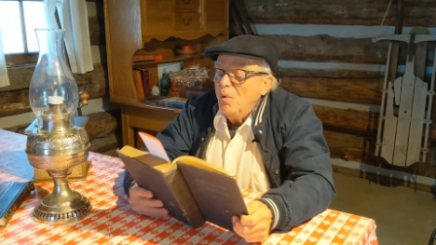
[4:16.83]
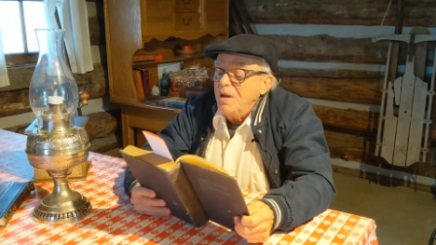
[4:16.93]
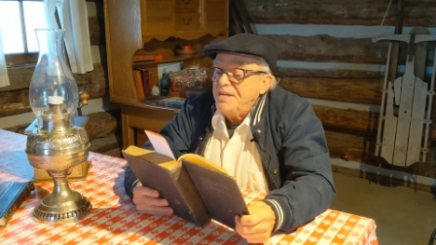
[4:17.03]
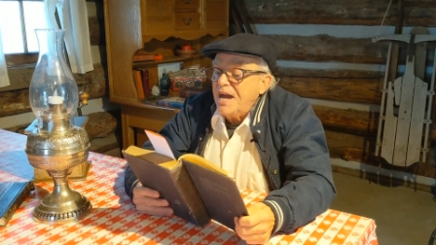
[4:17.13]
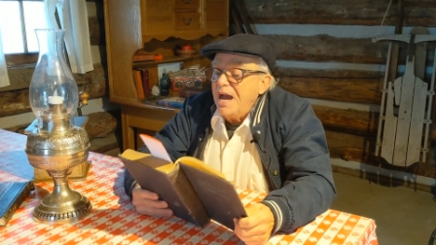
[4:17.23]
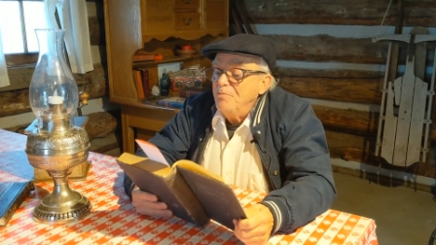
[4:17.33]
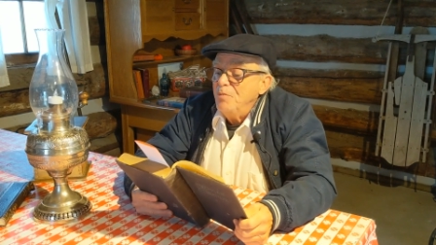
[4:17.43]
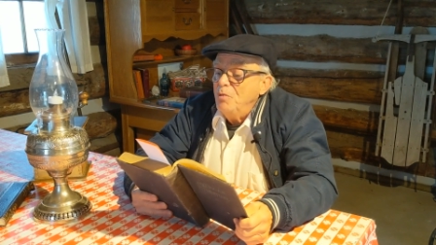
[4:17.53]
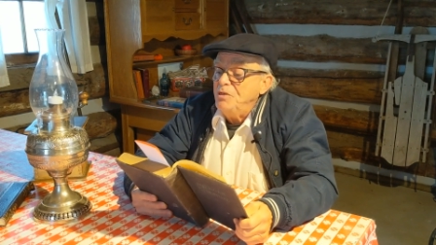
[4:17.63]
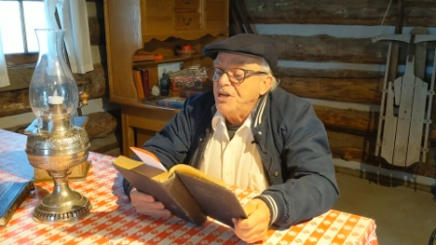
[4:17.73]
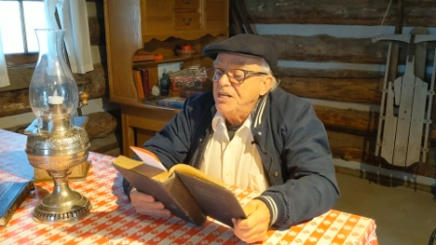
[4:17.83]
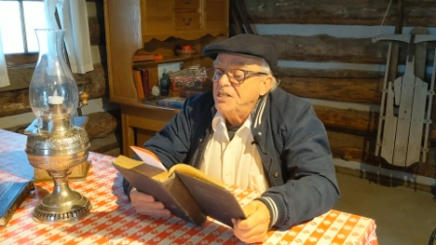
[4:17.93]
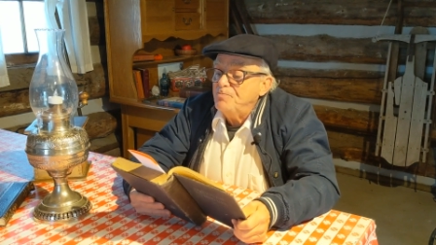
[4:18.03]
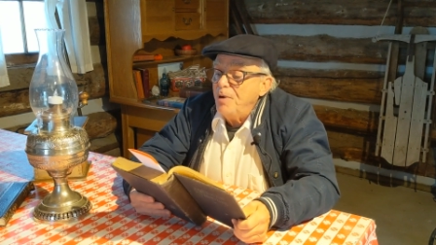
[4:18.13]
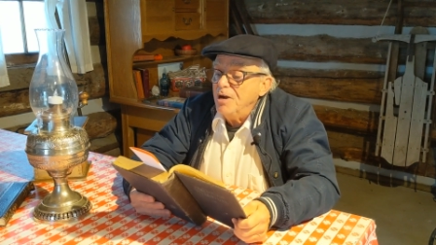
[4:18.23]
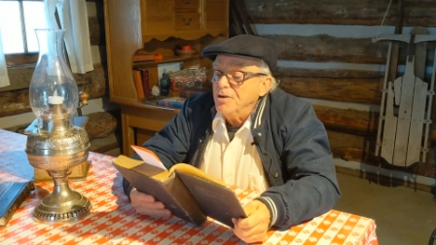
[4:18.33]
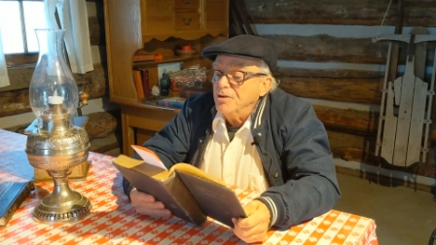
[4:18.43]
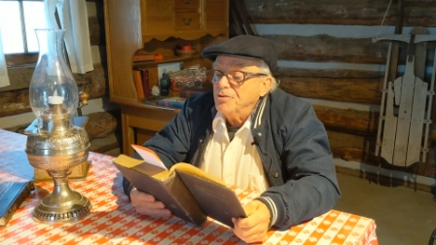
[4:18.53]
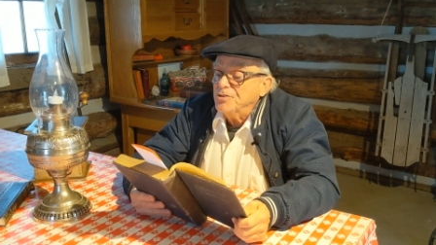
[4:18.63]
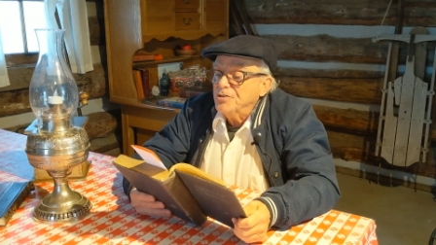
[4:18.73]
One time we changed
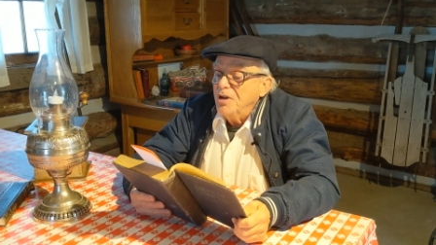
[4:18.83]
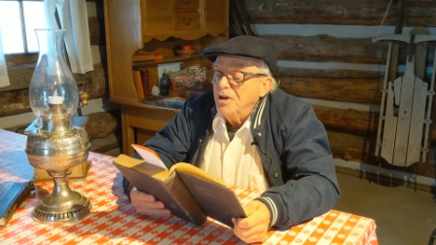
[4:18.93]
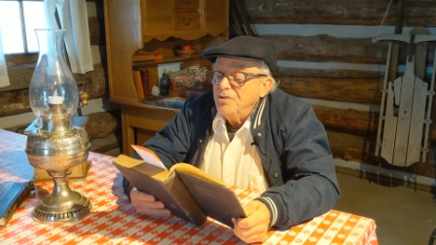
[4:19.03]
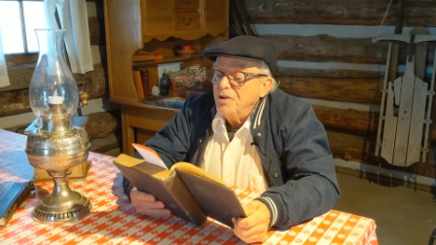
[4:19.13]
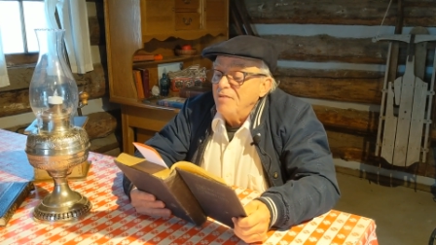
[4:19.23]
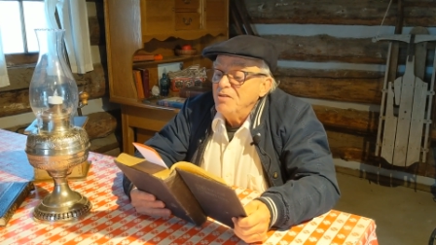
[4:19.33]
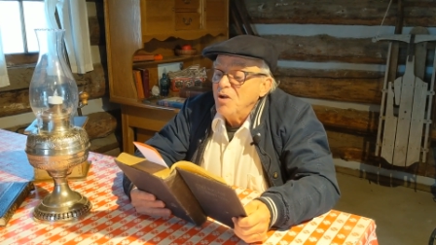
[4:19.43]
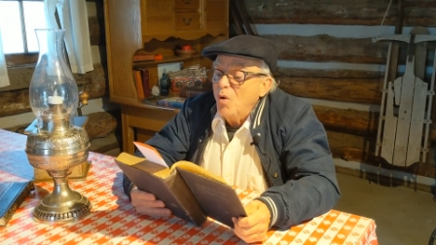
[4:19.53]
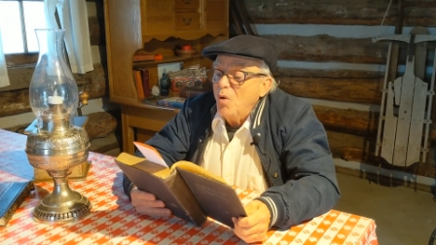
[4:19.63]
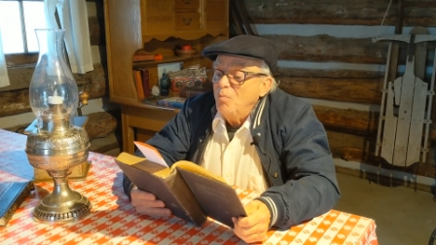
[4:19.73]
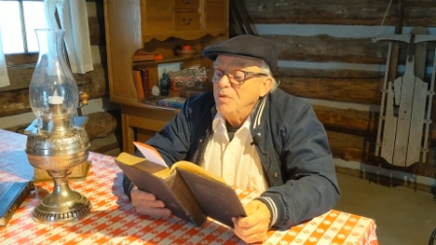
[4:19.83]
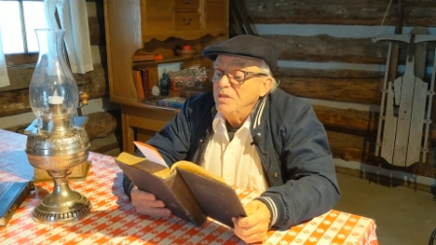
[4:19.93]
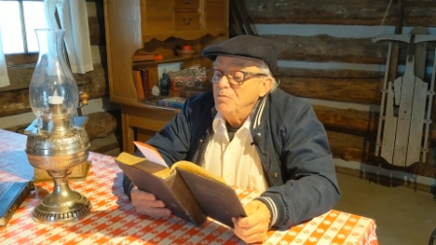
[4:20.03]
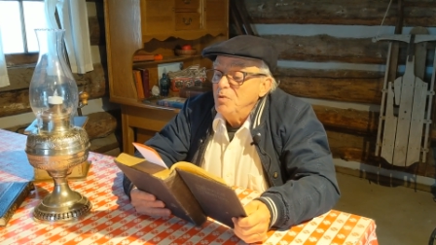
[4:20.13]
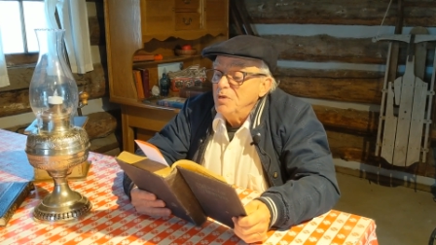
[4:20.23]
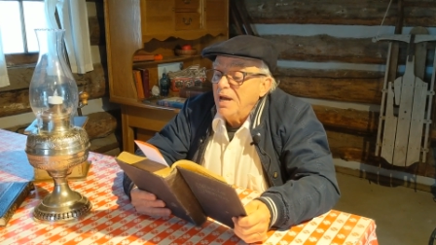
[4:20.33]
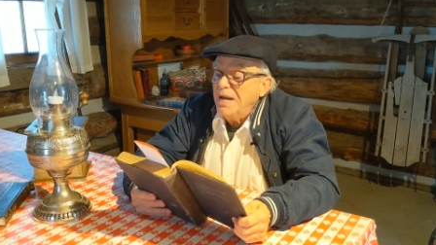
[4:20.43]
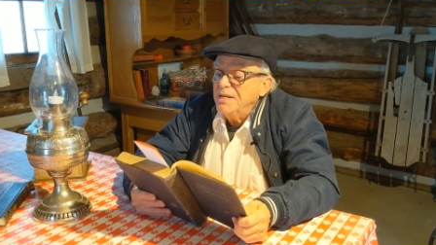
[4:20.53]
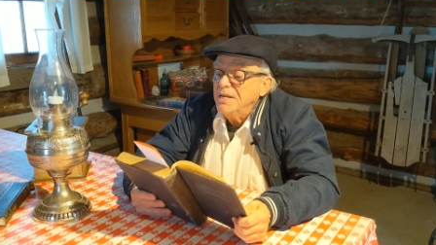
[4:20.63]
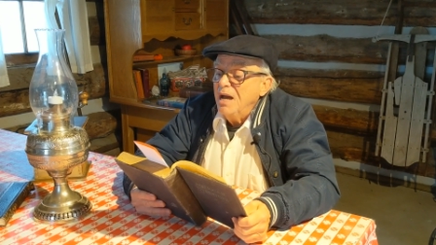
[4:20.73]
partners, driving home in the
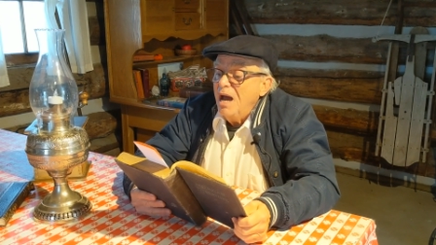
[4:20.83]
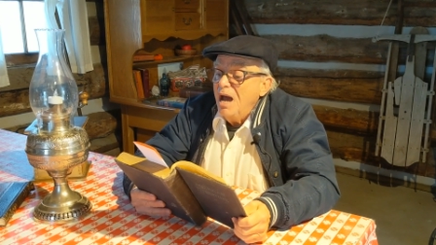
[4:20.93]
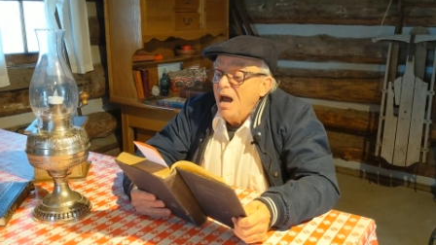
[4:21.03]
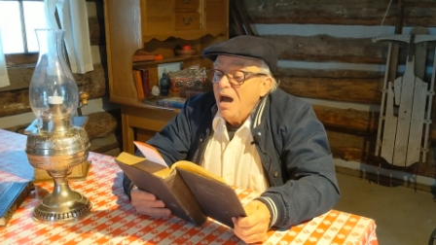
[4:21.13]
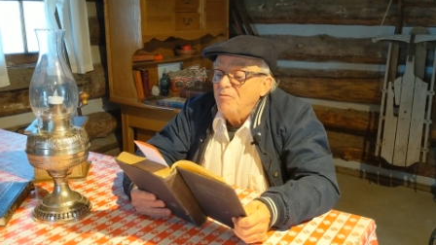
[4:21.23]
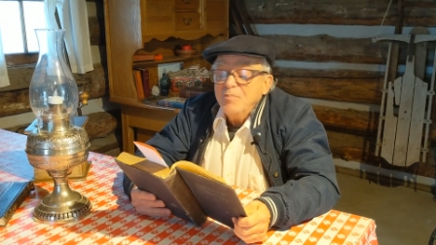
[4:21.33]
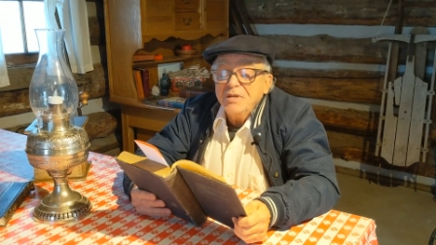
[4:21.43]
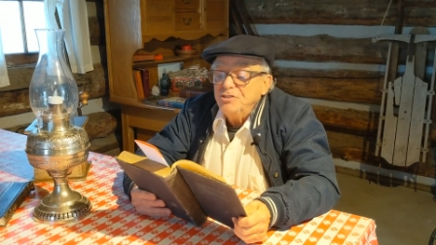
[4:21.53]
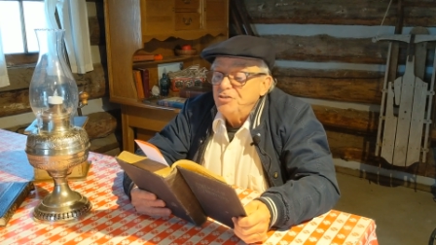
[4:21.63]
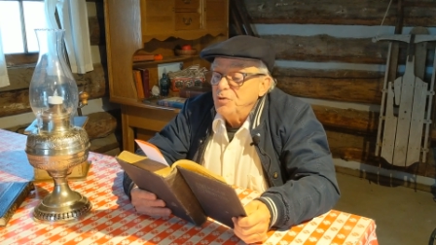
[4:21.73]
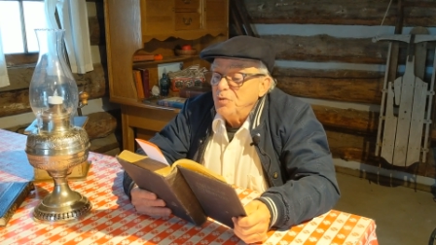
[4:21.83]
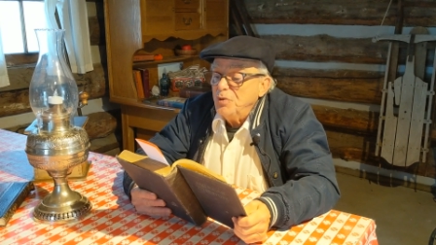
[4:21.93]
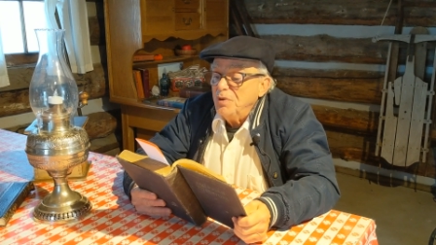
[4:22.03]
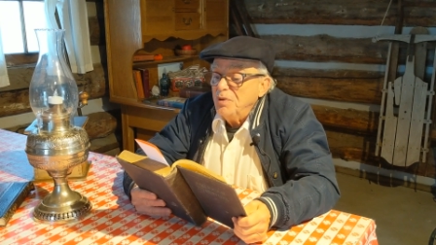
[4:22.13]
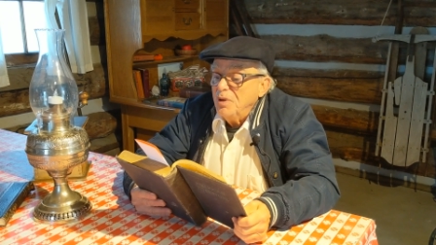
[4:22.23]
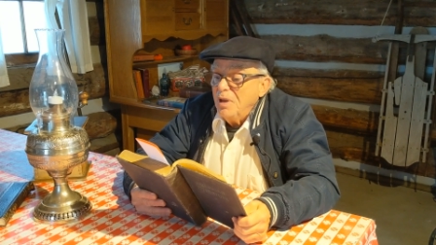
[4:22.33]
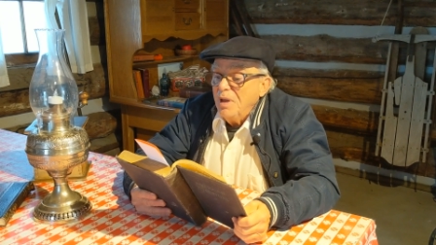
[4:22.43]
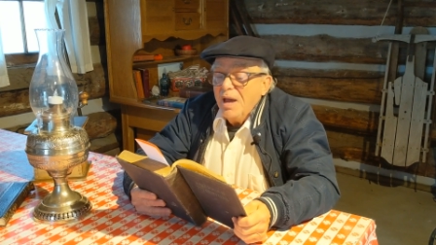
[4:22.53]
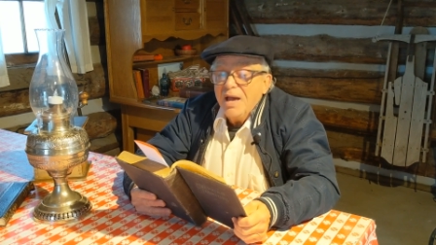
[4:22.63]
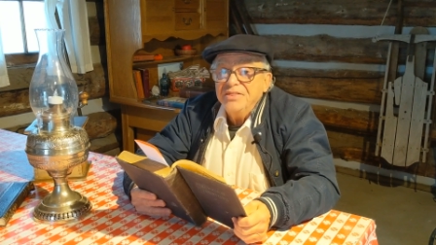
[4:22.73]
moonlight of middle June,
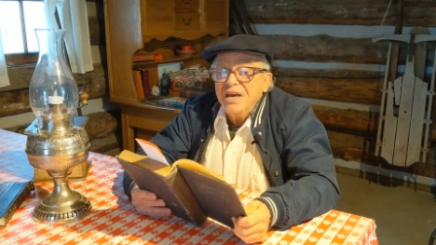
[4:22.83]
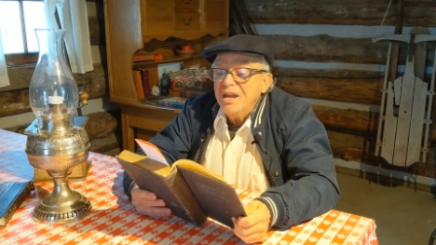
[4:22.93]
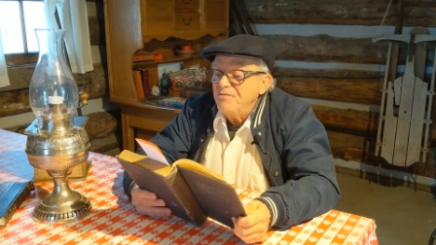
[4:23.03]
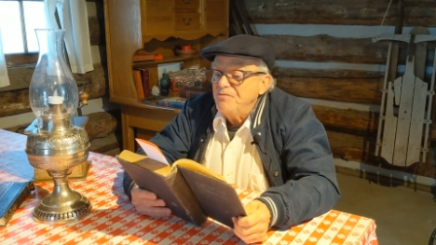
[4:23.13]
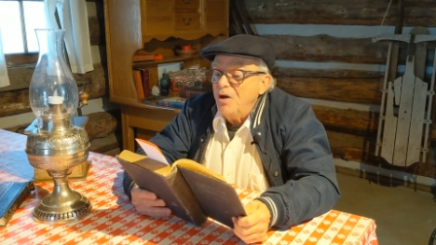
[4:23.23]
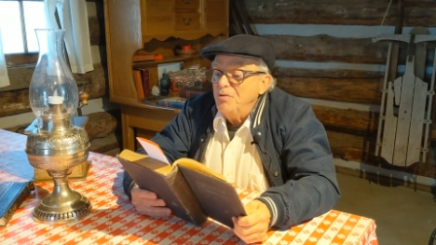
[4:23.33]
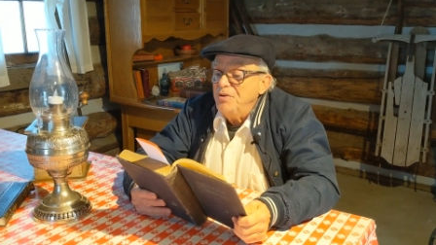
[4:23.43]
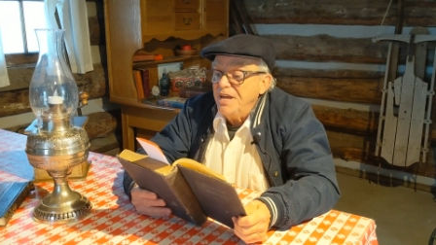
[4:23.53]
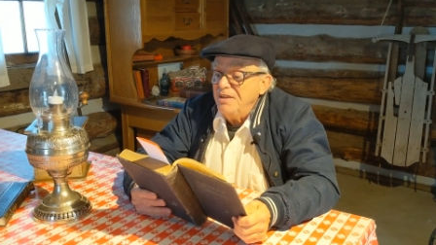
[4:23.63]
and then I found